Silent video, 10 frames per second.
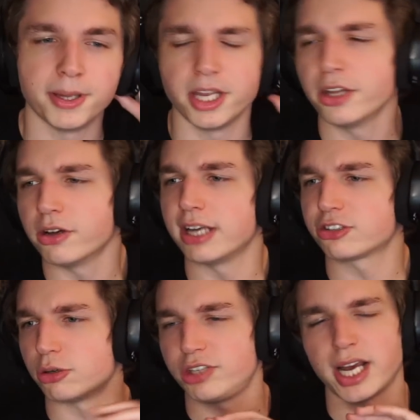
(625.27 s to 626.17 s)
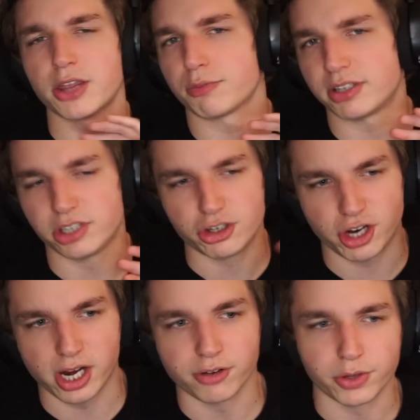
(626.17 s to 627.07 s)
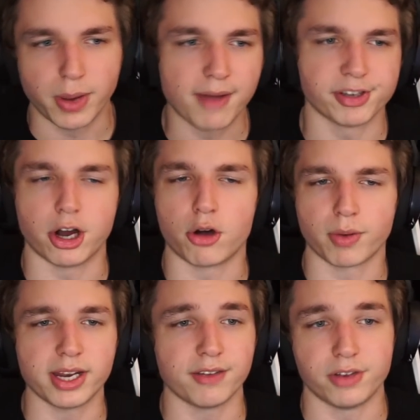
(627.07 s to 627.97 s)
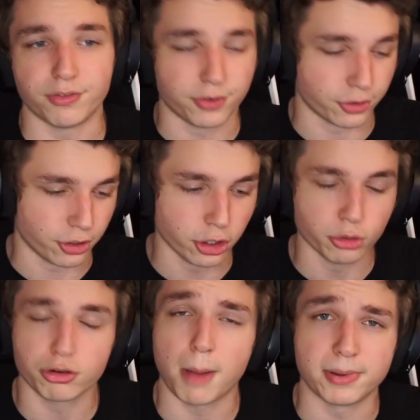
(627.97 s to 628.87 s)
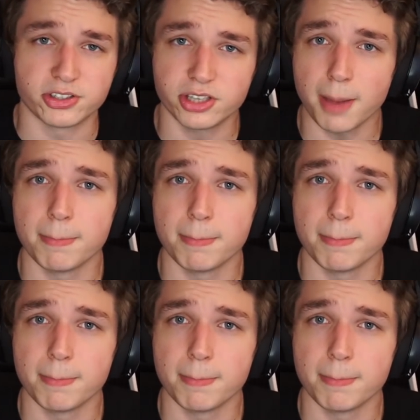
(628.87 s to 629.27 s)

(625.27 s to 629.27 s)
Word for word: nonetheless, go check out the rest of the channel if you haven't already. Even if you're new, drop a sub.